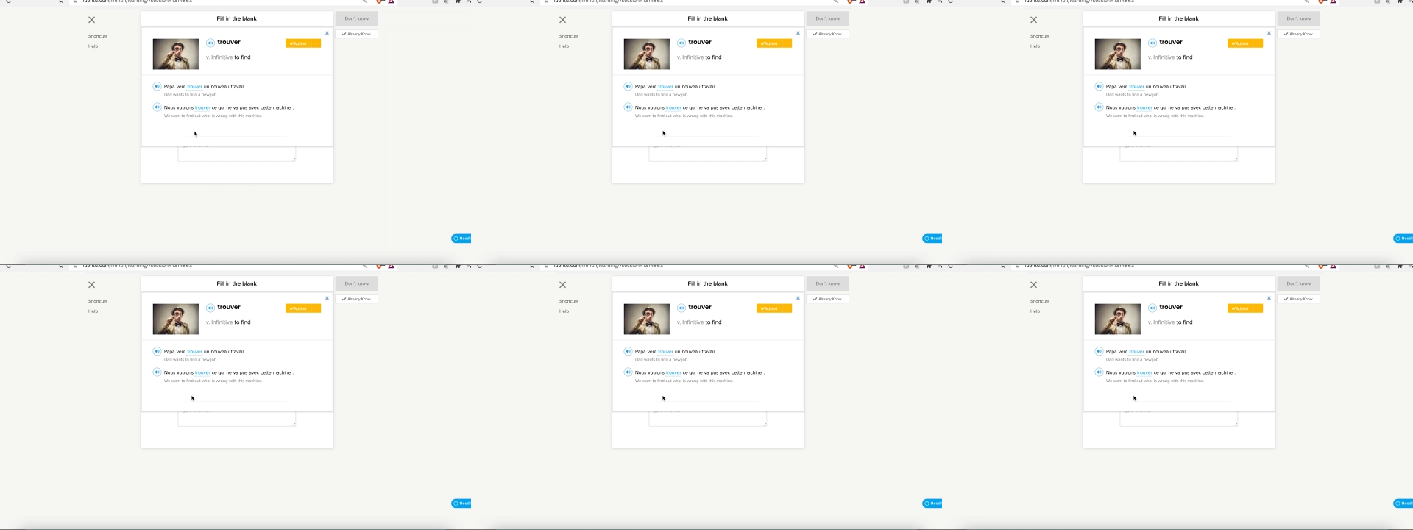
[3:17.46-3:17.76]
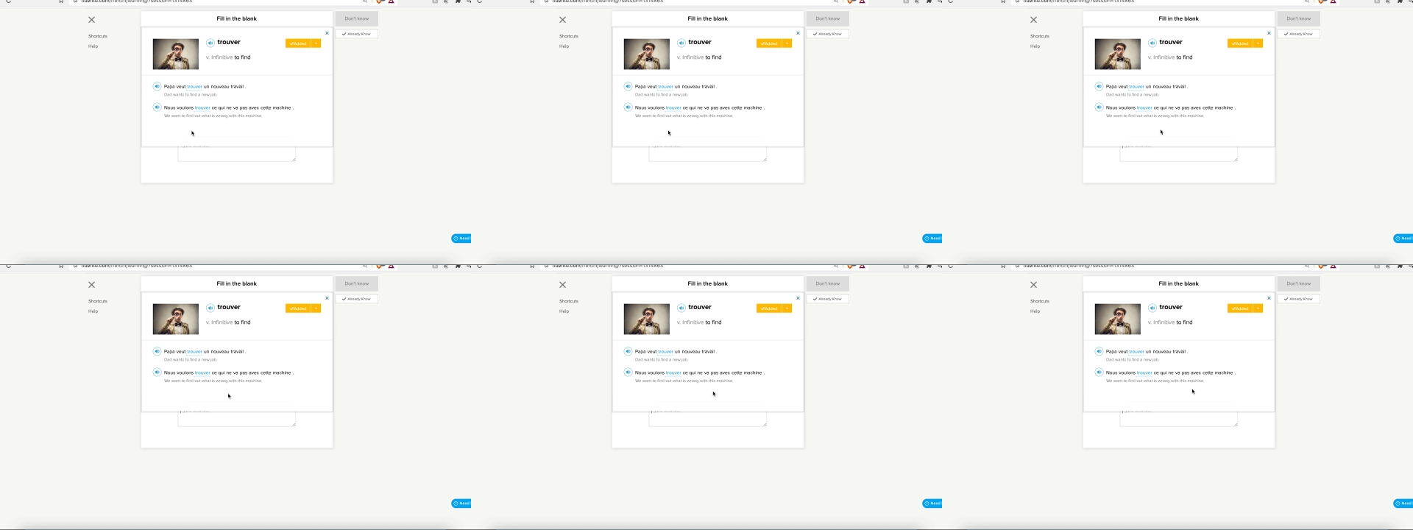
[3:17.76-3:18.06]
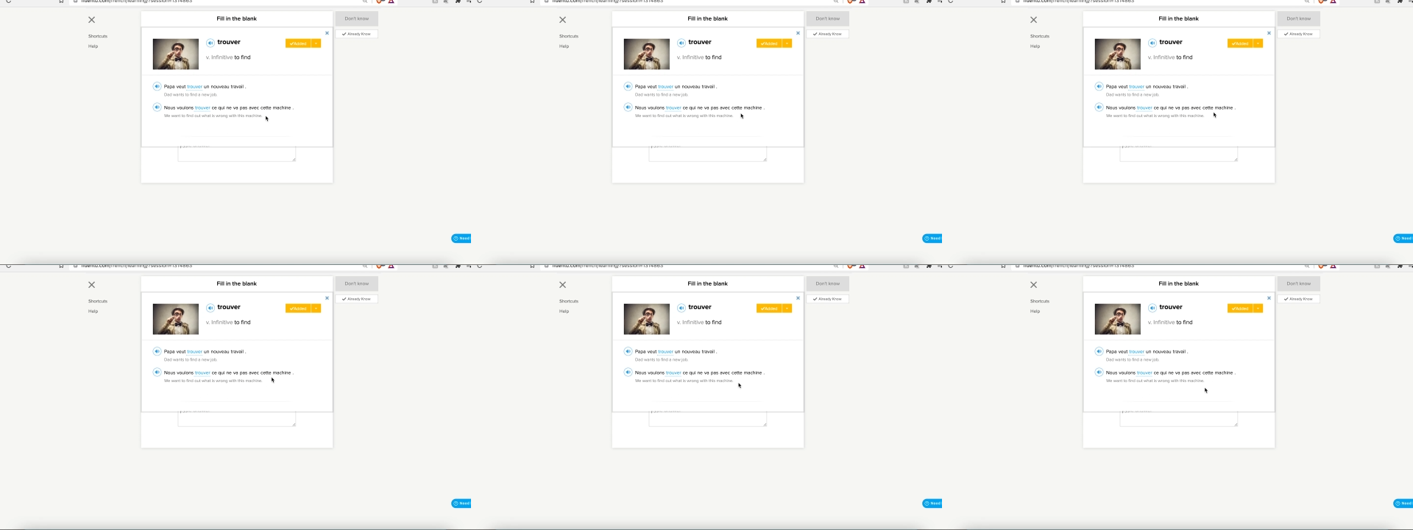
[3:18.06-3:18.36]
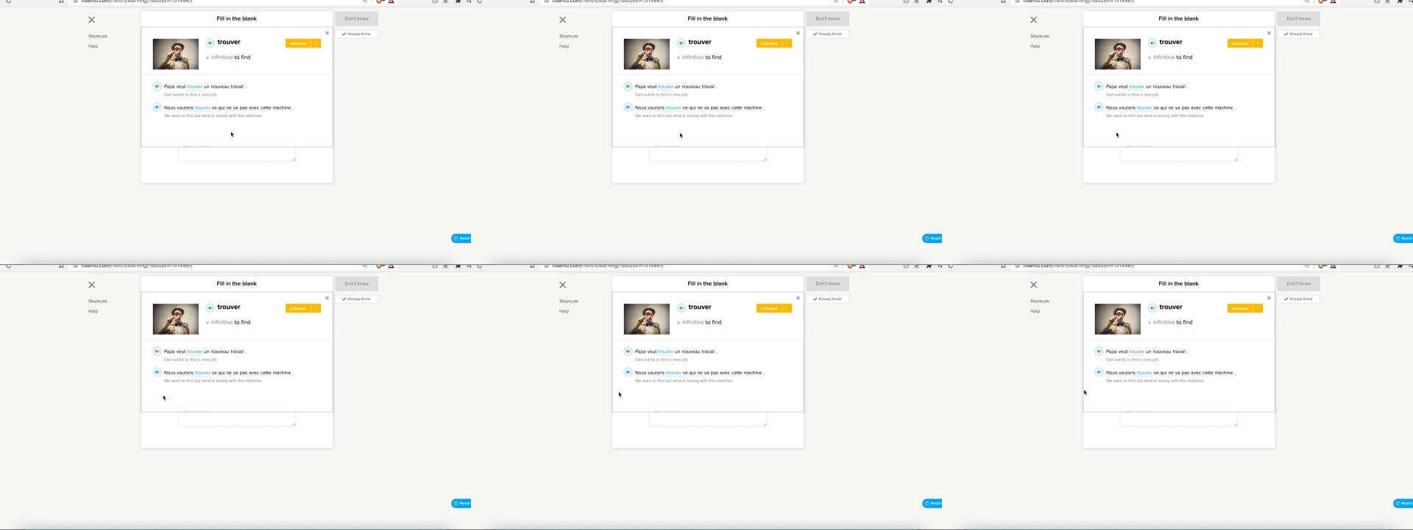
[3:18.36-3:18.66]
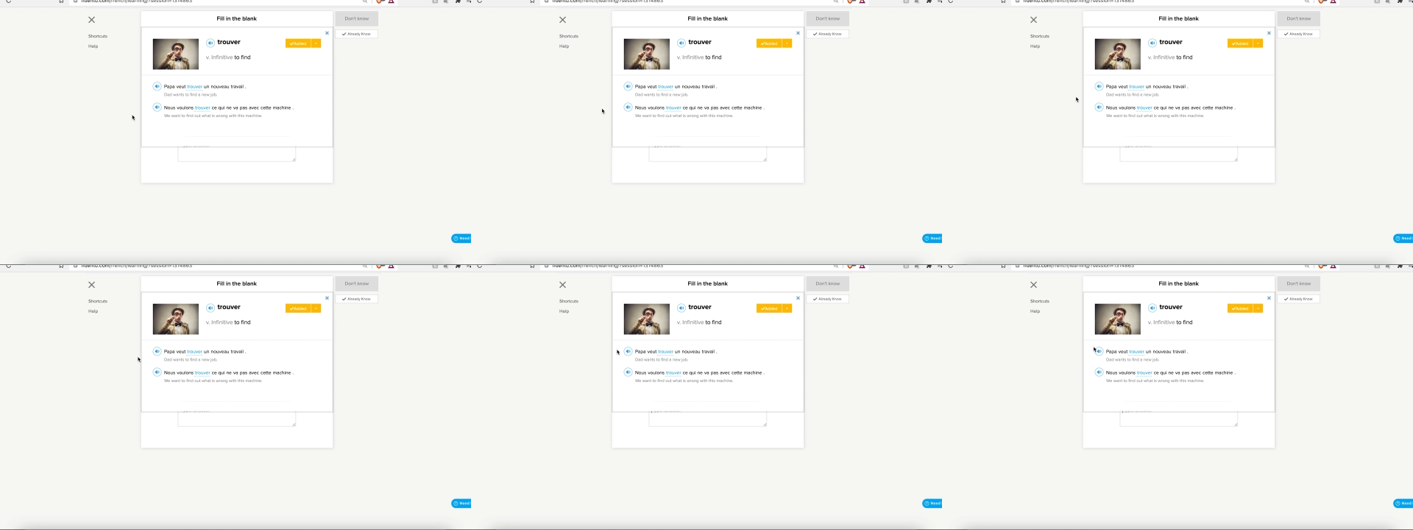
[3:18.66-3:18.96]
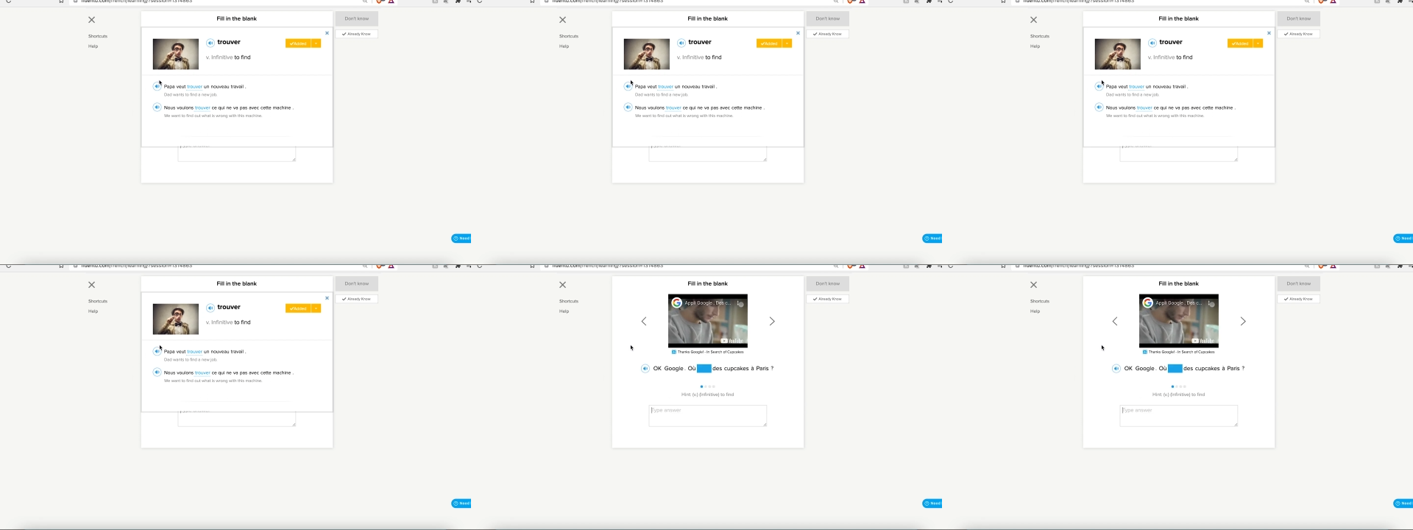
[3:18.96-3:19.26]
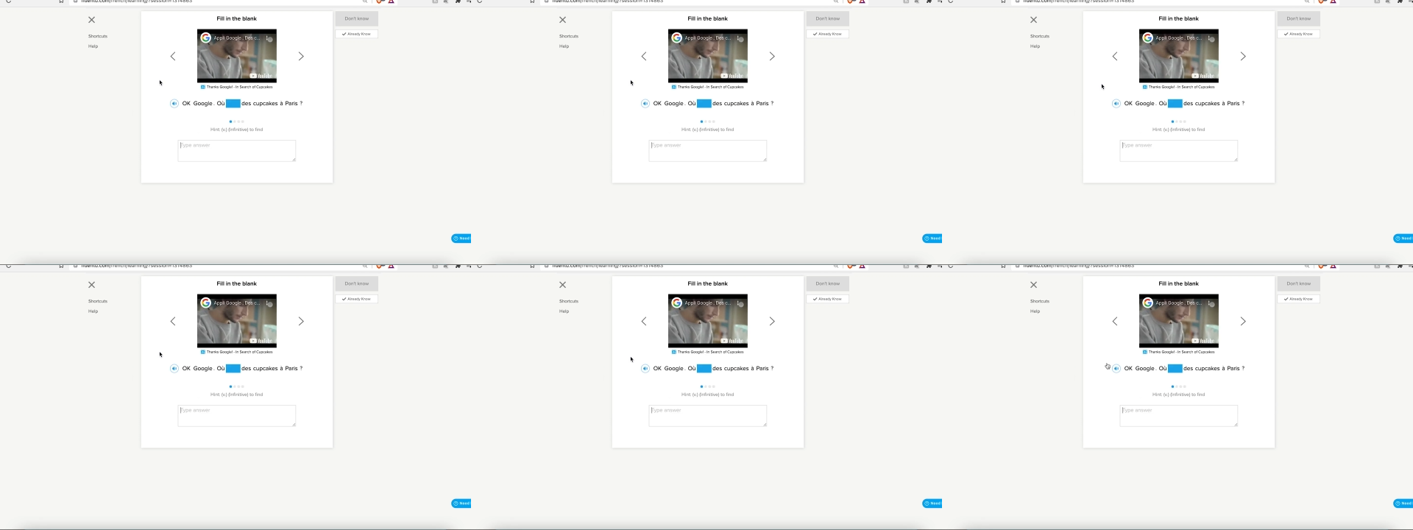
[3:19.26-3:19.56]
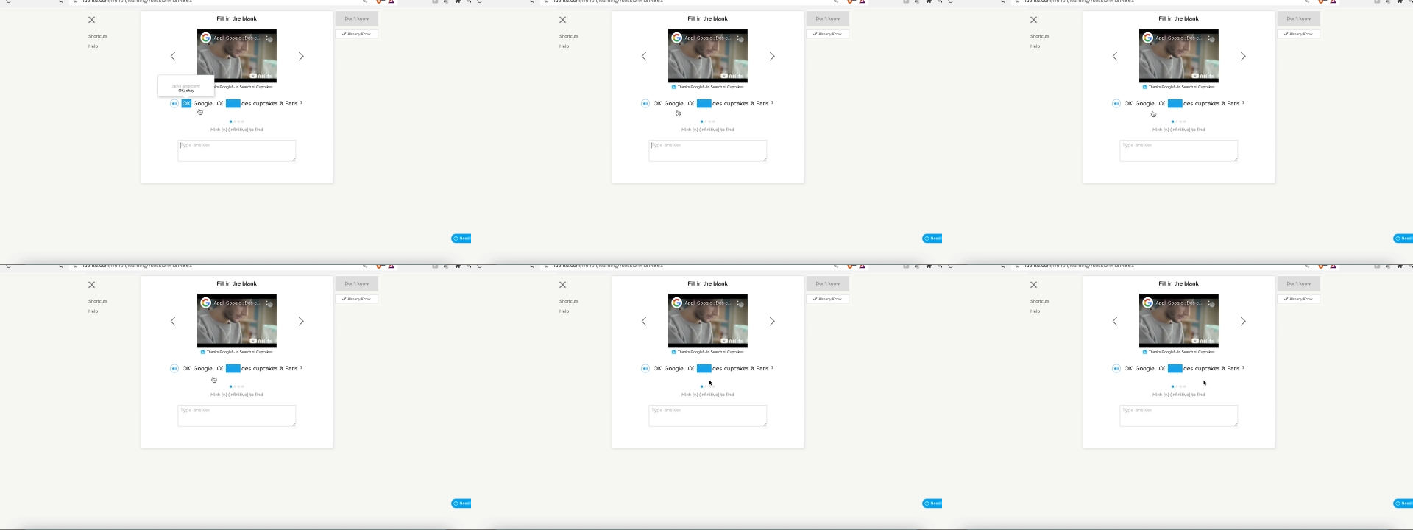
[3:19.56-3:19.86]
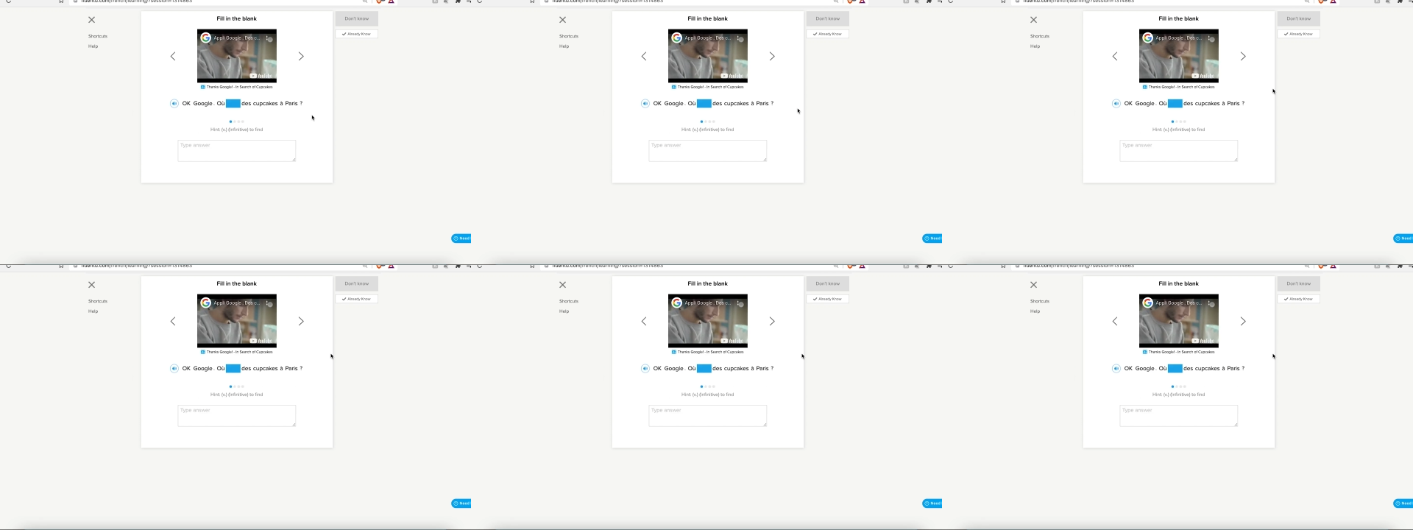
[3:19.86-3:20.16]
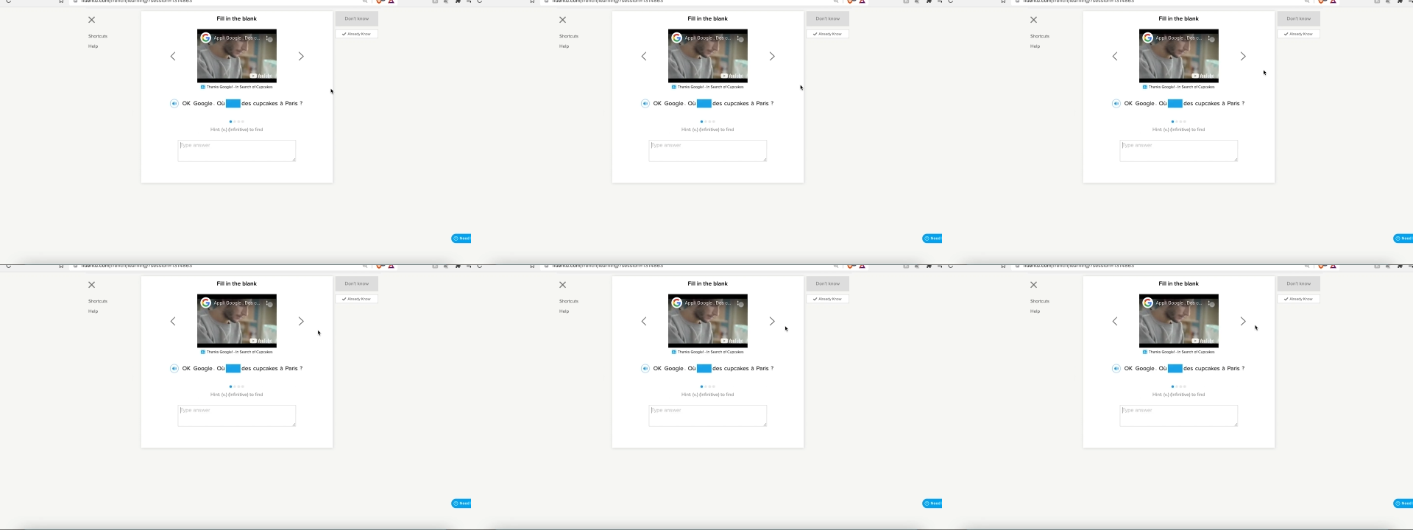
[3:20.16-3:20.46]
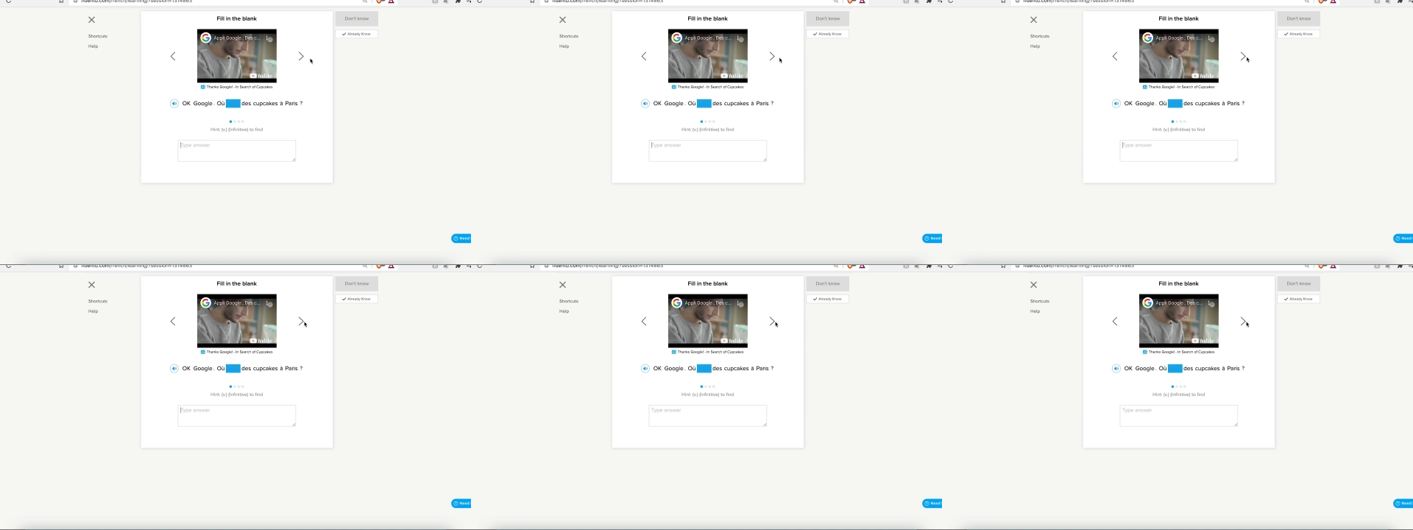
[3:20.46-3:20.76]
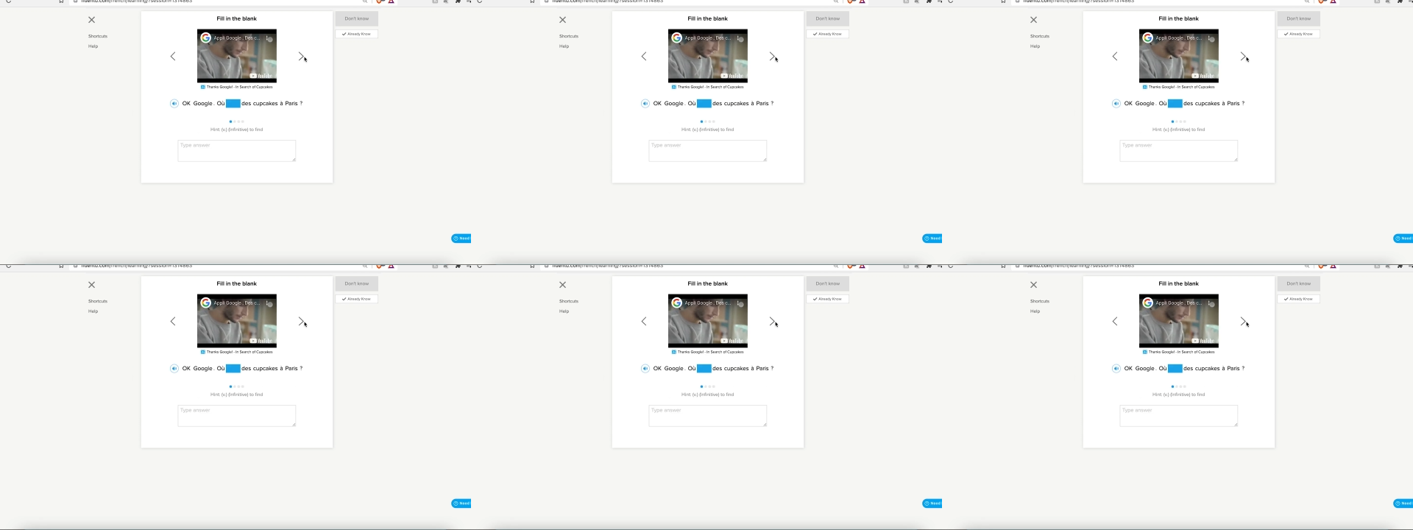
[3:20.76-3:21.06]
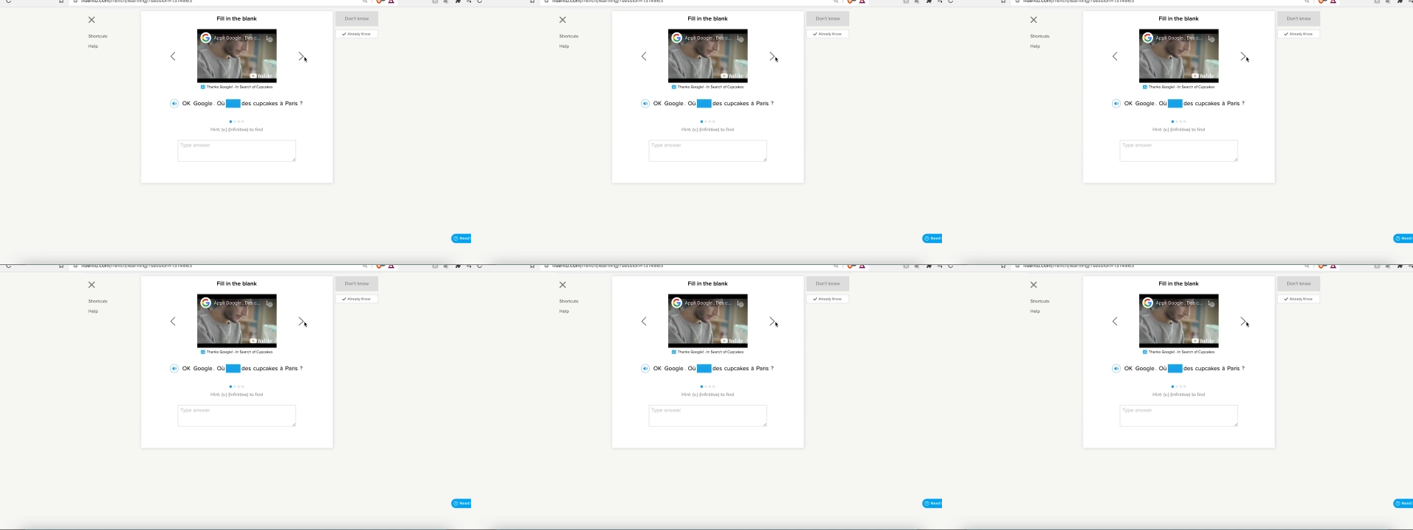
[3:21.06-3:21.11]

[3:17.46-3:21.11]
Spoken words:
[unreadable: no face in view]